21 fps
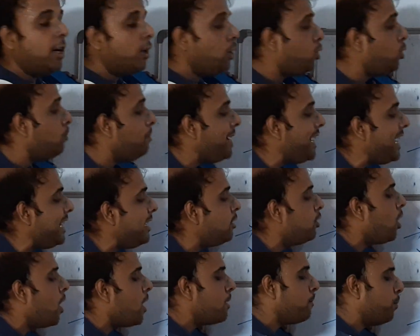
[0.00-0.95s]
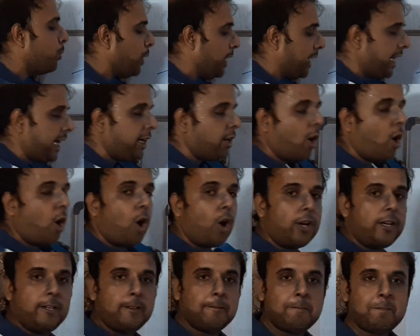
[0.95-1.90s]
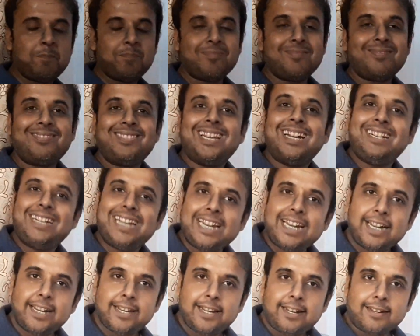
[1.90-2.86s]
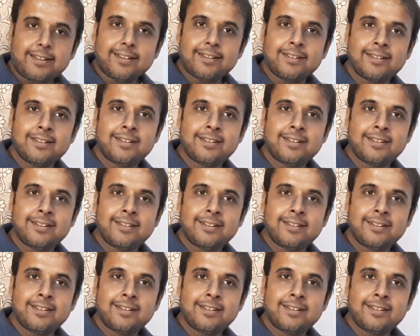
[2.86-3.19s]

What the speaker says: to be incorporated on the pteridine.